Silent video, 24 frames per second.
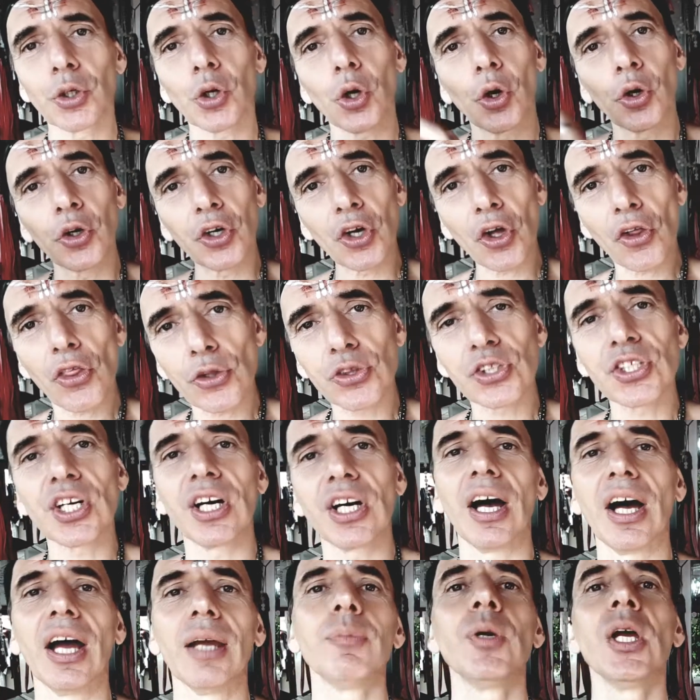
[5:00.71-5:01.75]
another
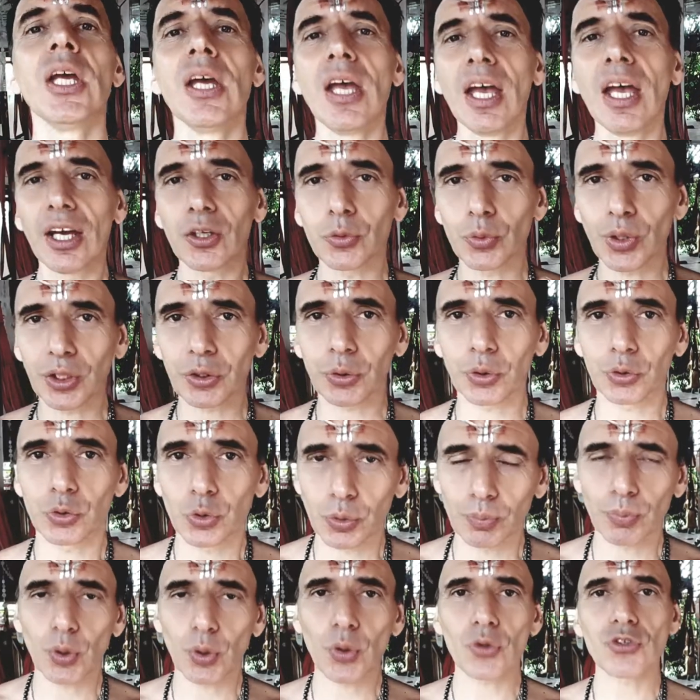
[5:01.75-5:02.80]
time, and we're going to
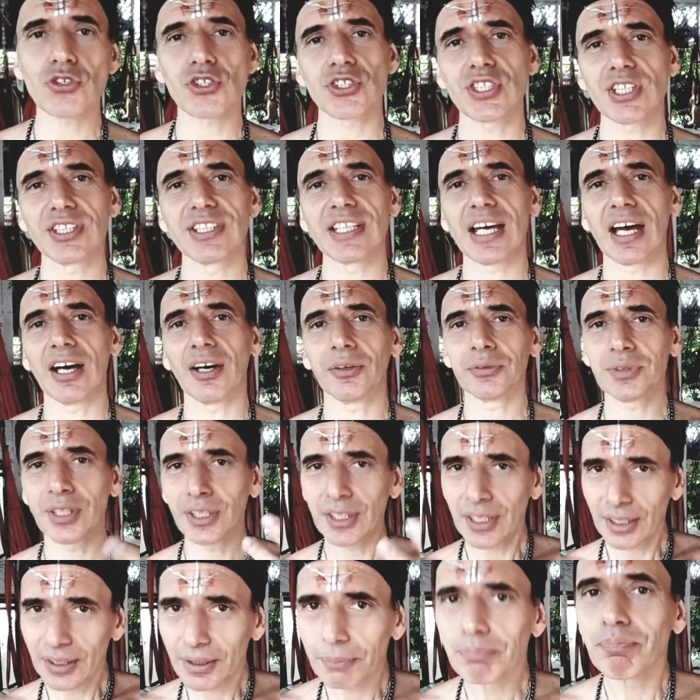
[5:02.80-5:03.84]
both sit down,
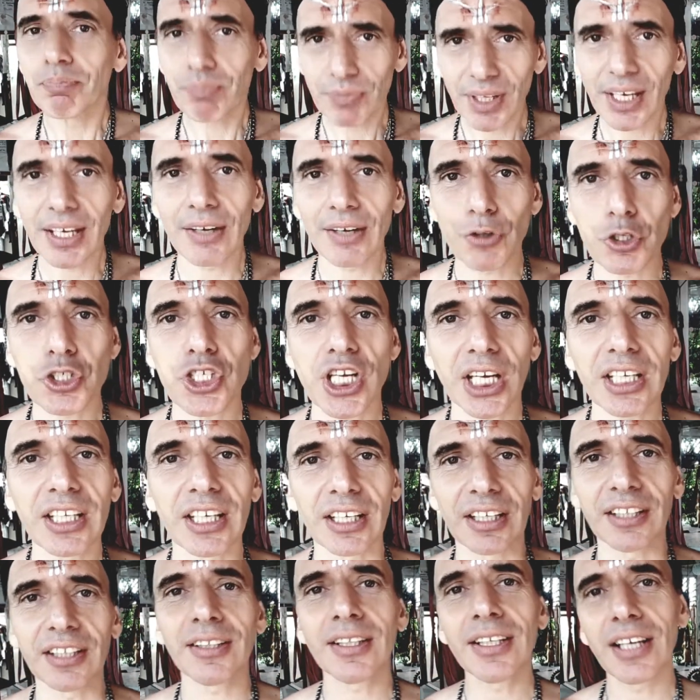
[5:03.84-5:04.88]
have a check
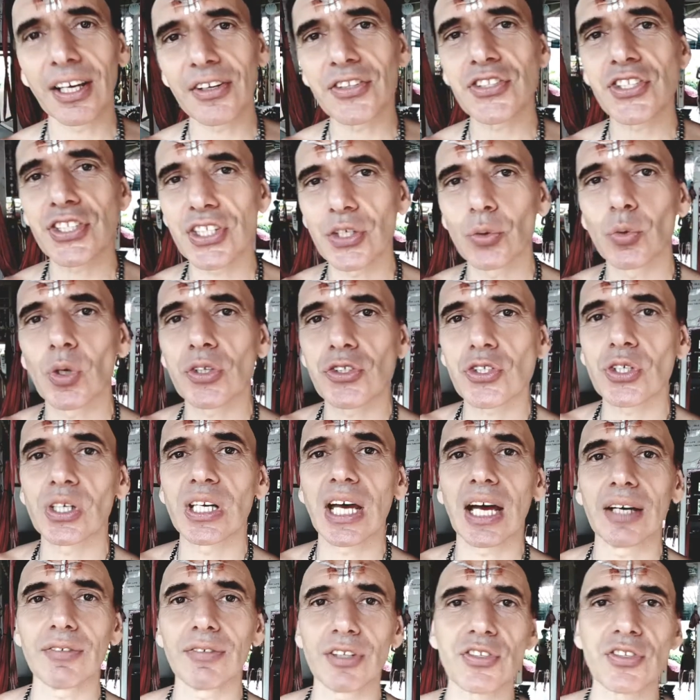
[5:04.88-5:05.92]
in, and see what's
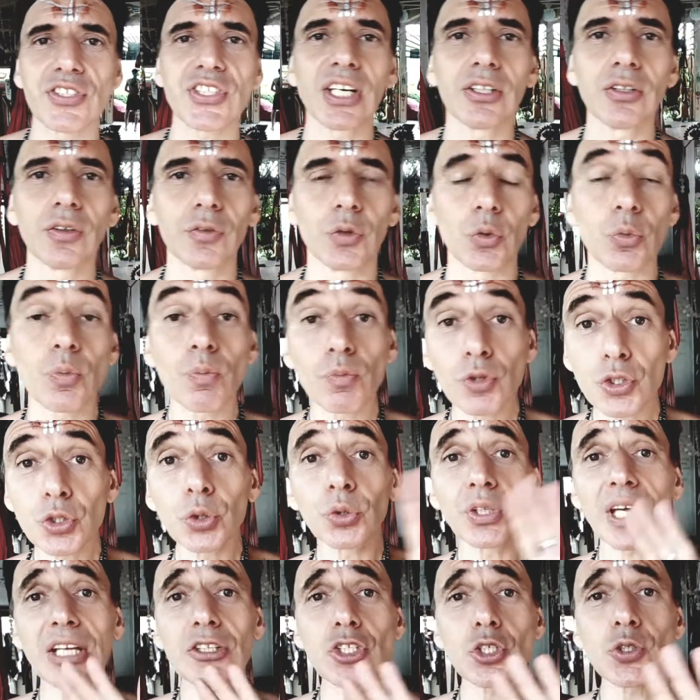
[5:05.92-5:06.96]
alive inside of you. So that's a